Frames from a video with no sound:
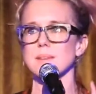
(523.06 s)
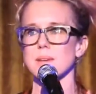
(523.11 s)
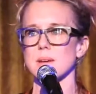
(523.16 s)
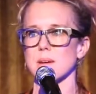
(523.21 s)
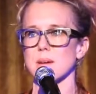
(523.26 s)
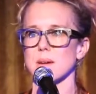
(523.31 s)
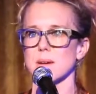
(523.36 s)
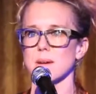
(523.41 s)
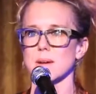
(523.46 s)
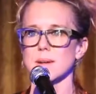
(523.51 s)

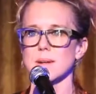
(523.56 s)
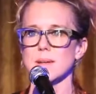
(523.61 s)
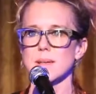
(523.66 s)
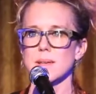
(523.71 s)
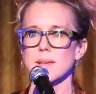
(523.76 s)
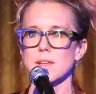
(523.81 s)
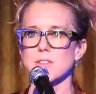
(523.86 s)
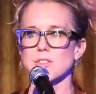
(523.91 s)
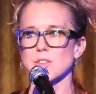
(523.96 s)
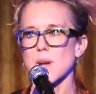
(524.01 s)
singer
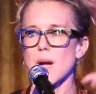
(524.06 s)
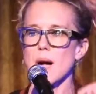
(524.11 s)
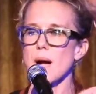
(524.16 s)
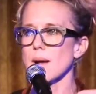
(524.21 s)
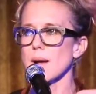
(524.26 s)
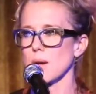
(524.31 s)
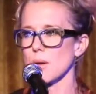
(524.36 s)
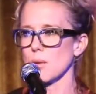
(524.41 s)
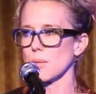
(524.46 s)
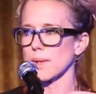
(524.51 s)
in
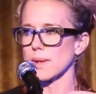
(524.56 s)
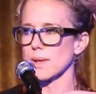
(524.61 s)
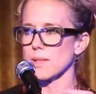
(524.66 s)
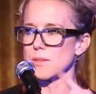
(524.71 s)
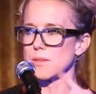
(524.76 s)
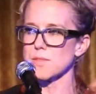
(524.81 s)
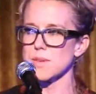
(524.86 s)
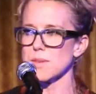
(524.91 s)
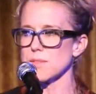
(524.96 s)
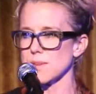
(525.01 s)
Chicago, like in
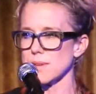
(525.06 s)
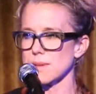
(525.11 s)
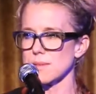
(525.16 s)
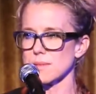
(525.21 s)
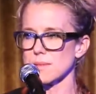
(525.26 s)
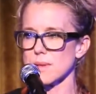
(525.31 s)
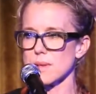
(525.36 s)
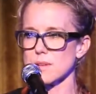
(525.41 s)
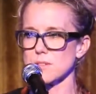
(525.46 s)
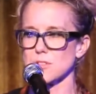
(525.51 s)
the
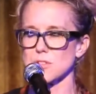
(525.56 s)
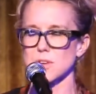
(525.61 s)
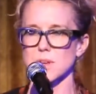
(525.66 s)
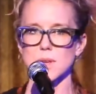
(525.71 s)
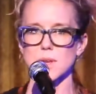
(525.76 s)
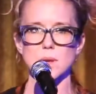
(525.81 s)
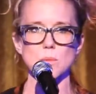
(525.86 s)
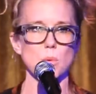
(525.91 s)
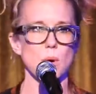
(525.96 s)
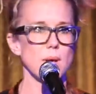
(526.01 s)
50s. And
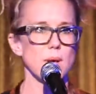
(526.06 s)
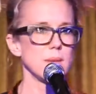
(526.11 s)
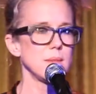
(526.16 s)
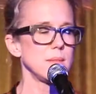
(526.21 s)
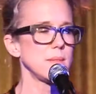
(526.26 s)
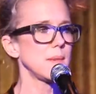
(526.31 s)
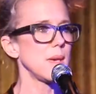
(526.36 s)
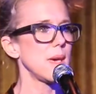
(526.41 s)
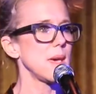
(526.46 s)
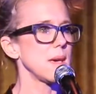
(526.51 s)
she
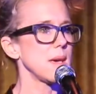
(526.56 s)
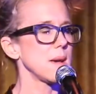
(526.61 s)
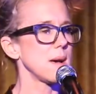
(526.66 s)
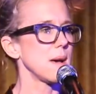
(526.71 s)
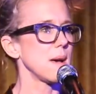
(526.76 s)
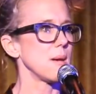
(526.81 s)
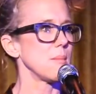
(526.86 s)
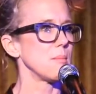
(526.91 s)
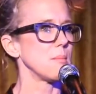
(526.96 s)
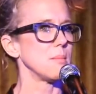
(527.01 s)
was
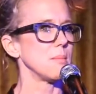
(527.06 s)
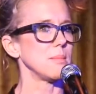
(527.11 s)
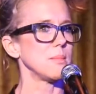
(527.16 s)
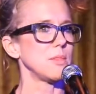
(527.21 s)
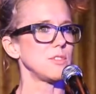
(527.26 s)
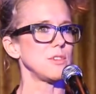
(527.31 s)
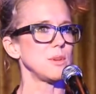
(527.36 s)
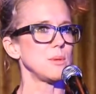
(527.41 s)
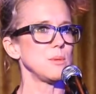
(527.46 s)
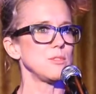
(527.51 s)

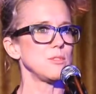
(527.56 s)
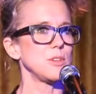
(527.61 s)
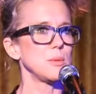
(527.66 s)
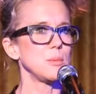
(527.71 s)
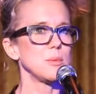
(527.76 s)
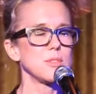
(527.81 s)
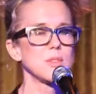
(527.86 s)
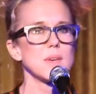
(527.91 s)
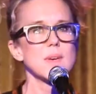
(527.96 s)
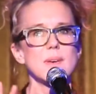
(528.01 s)
she
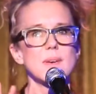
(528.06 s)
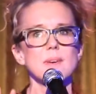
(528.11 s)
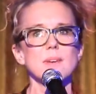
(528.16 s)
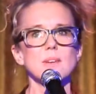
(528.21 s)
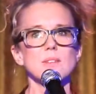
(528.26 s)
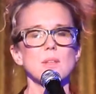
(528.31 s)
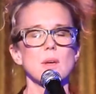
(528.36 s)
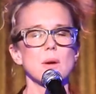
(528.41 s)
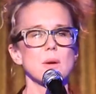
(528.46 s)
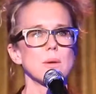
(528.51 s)
was,
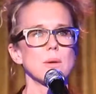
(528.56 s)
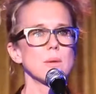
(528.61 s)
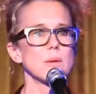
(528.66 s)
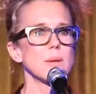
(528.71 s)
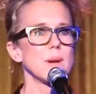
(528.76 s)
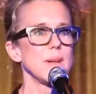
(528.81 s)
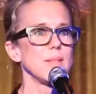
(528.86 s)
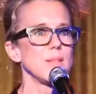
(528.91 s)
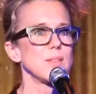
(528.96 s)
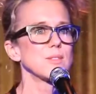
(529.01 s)

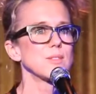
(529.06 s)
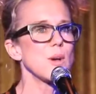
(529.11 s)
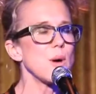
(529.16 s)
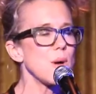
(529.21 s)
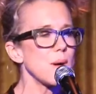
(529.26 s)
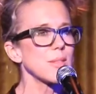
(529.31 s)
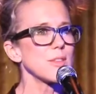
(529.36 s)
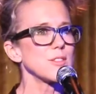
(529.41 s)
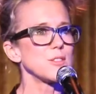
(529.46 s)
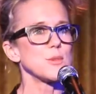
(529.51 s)
the
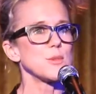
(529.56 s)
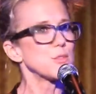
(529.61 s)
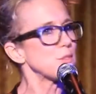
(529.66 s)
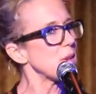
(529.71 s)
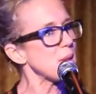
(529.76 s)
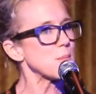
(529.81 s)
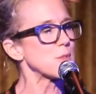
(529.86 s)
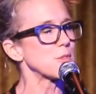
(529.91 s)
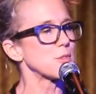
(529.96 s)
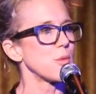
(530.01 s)
song that she was
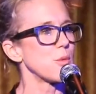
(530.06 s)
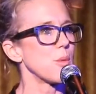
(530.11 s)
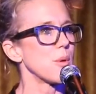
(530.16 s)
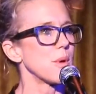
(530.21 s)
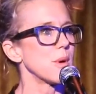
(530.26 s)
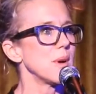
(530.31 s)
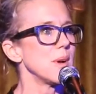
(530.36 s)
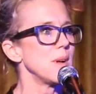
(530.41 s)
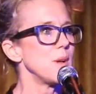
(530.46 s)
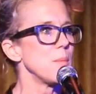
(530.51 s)
famous
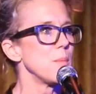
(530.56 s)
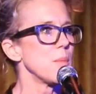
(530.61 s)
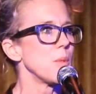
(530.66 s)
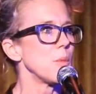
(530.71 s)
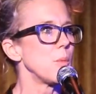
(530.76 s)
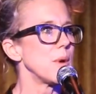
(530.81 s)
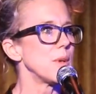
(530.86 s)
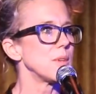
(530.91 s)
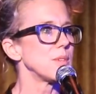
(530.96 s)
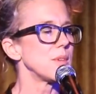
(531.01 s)
for
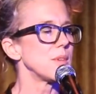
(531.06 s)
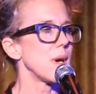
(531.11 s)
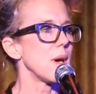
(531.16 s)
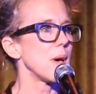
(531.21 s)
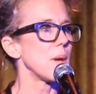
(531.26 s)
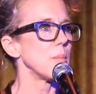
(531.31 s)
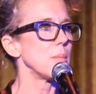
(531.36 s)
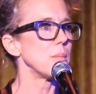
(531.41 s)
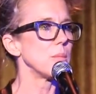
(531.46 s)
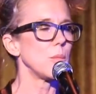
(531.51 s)
was
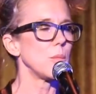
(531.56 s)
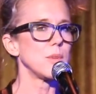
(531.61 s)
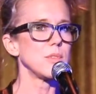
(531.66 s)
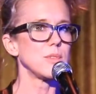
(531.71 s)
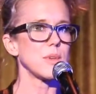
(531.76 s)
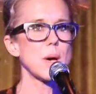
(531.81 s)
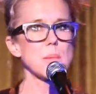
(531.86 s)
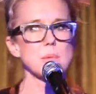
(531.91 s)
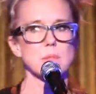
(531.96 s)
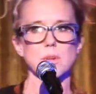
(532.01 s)
I'm
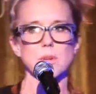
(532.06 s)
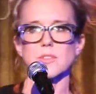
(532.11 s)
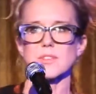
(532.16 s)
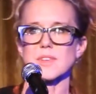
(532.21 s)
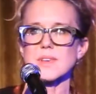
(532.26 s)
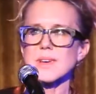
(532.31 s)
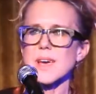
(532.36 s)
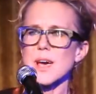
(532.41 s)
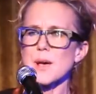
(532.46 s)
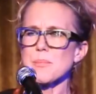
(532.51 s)
a Little
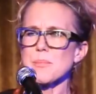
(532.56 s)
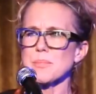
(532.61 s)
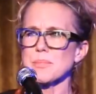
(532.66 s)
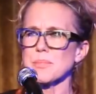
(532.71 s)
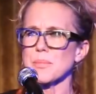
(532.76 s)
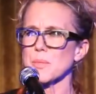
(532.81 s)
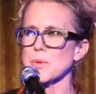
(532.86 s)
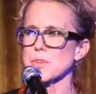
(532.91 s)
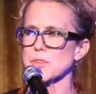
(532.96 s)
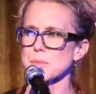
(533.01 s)
Teacup,
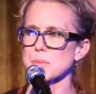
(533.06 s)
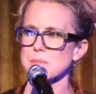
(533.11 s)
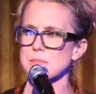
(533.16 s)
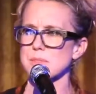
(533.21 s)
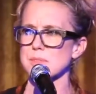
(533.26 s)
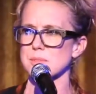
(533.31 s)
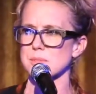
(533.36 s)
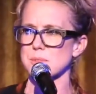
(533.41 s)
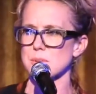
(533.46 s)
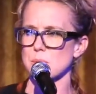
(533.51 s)
which was
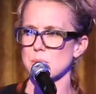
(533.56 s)
this,